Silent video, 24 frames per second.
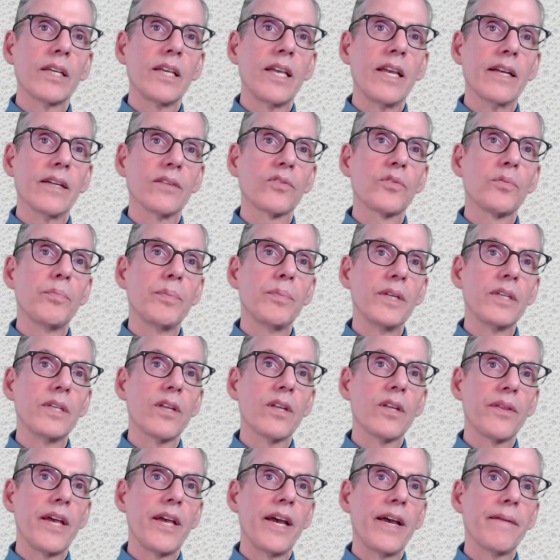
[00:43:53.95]
can't speak
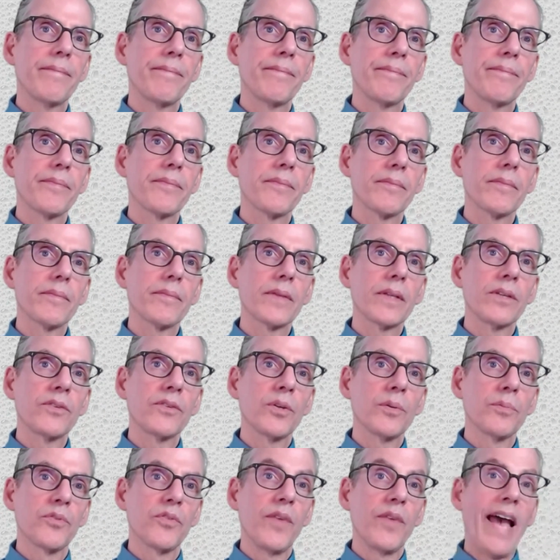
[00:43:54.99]
to that in
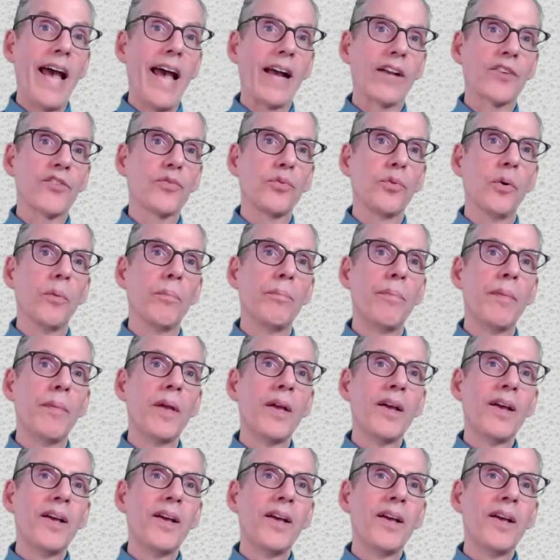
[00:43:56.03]
terms of actual